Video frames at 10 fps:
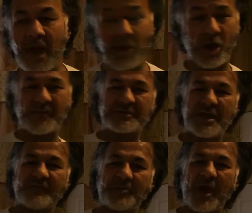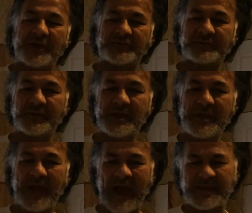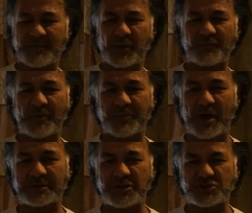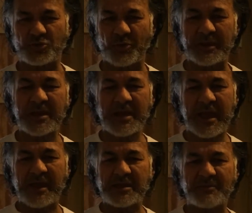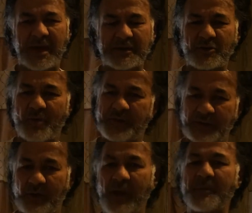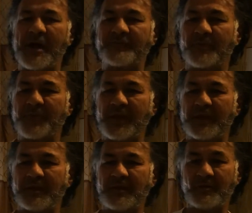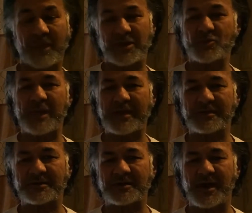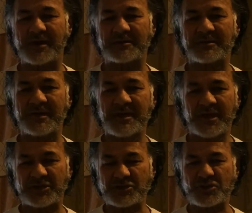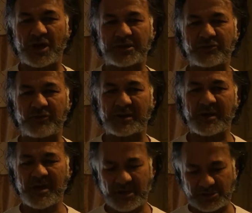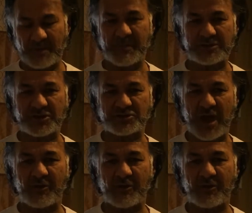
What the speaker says: And all of us have a price. And the beautiful part of the story, any man that commits a crime has to pay, whether you like it or not. It is not a threat. It's a message